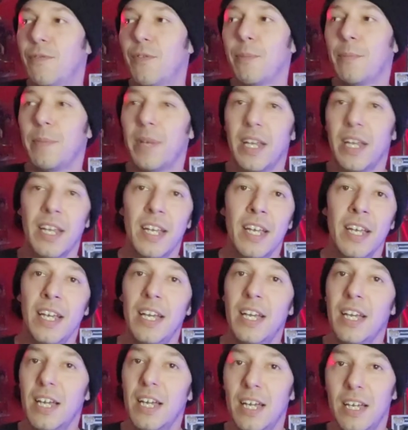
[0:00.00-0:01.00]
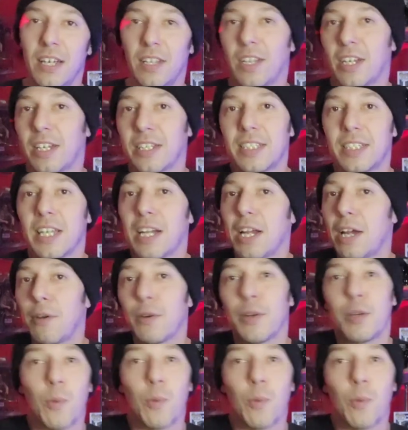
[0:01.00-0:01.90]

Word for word: for me like i said i already